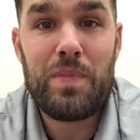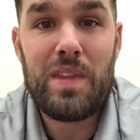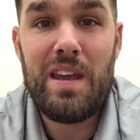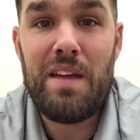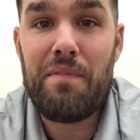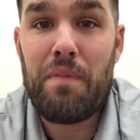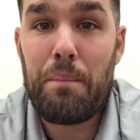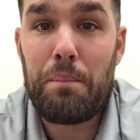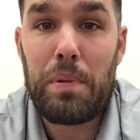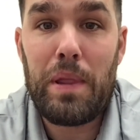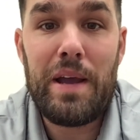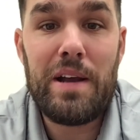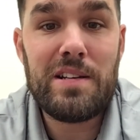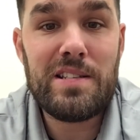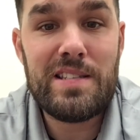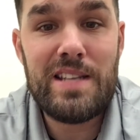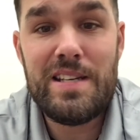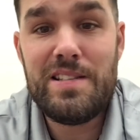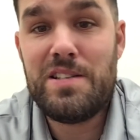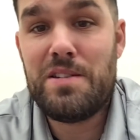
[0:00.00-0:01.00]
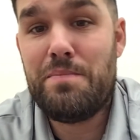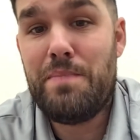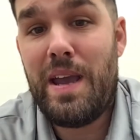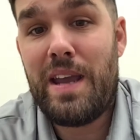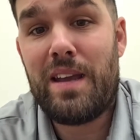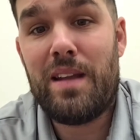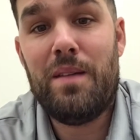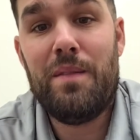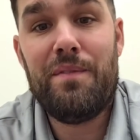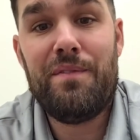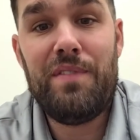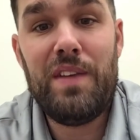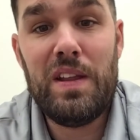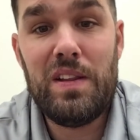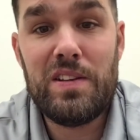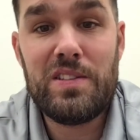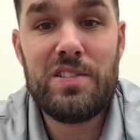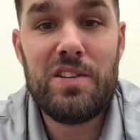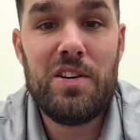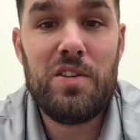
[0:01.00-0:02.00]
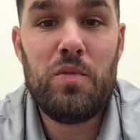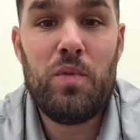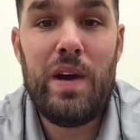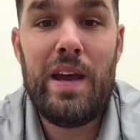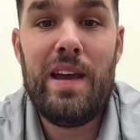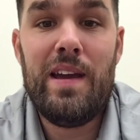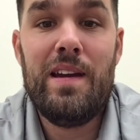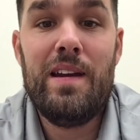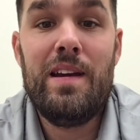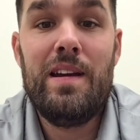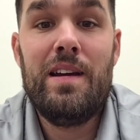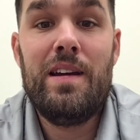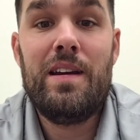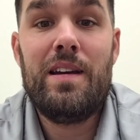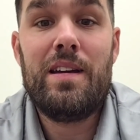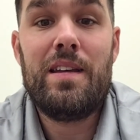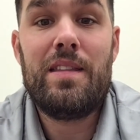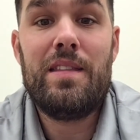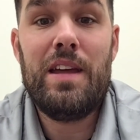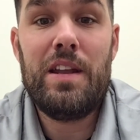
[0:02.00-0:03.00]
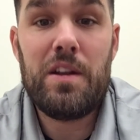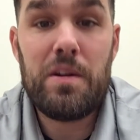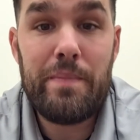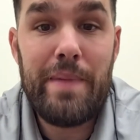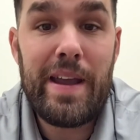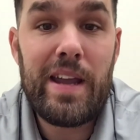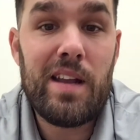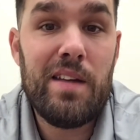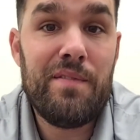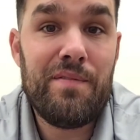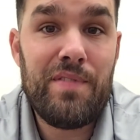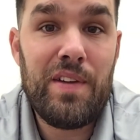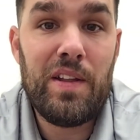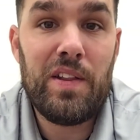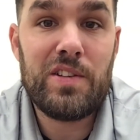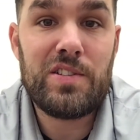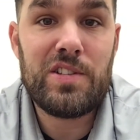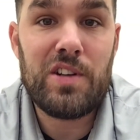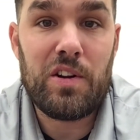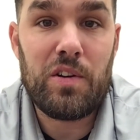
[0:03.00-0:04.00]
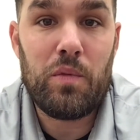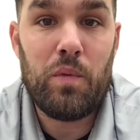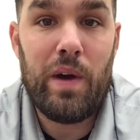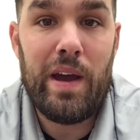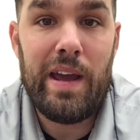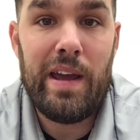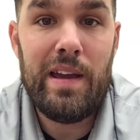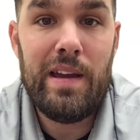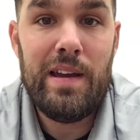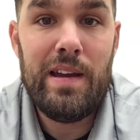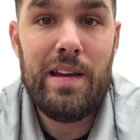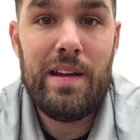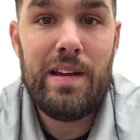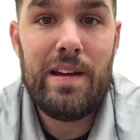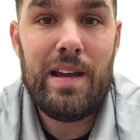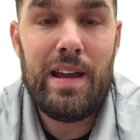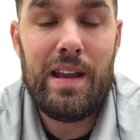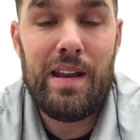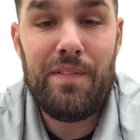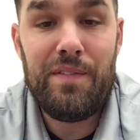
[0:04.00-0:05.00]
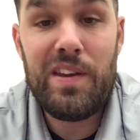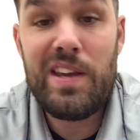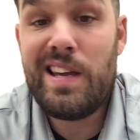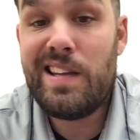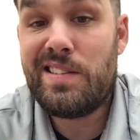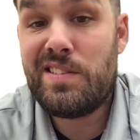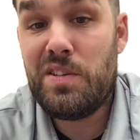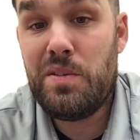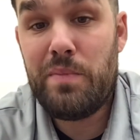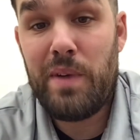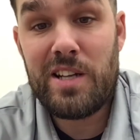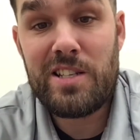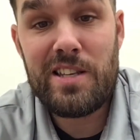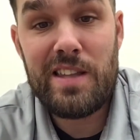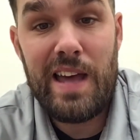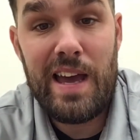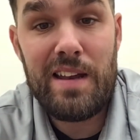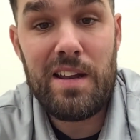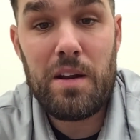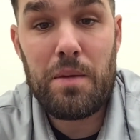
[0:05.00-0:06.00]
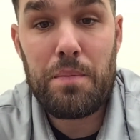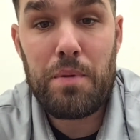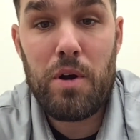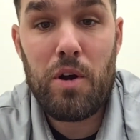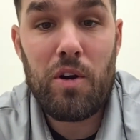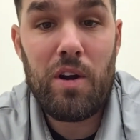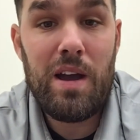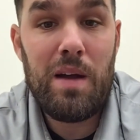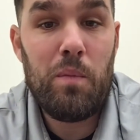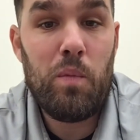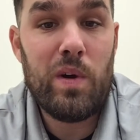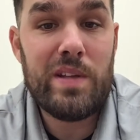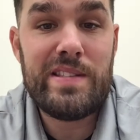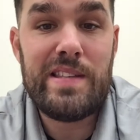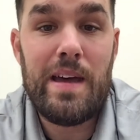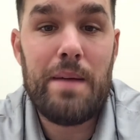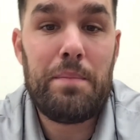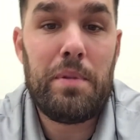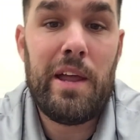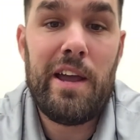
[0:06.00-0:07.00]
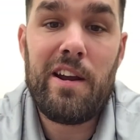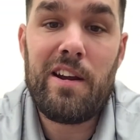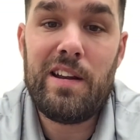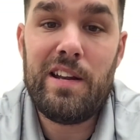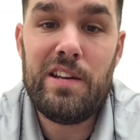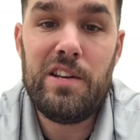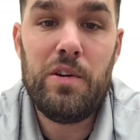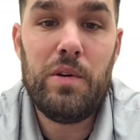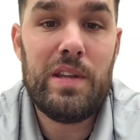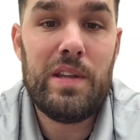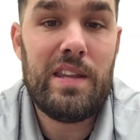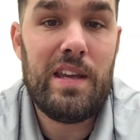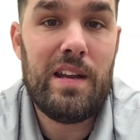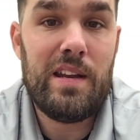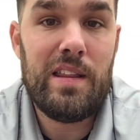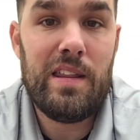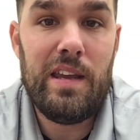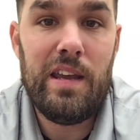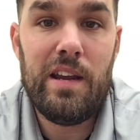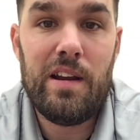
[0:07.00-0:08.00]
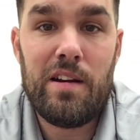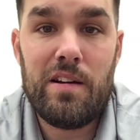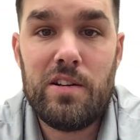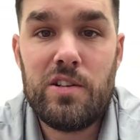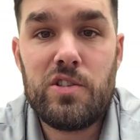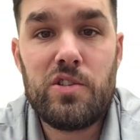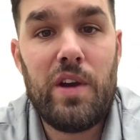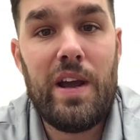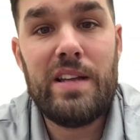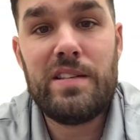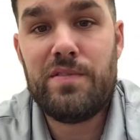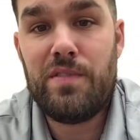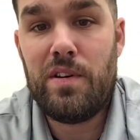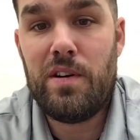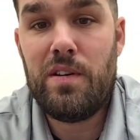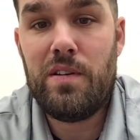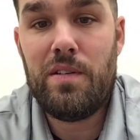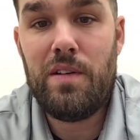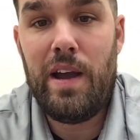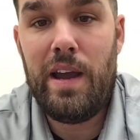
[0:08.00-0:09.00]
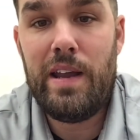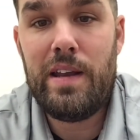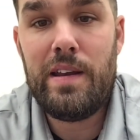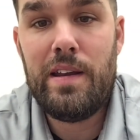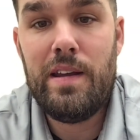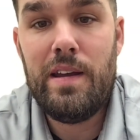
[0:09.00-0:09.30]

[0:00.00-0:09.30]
If a player says you're making him feel a certain way, then you're making him feel a certain way. And if you get too much of that in your program, what's that player going to do at the end of the year? Transfer, right?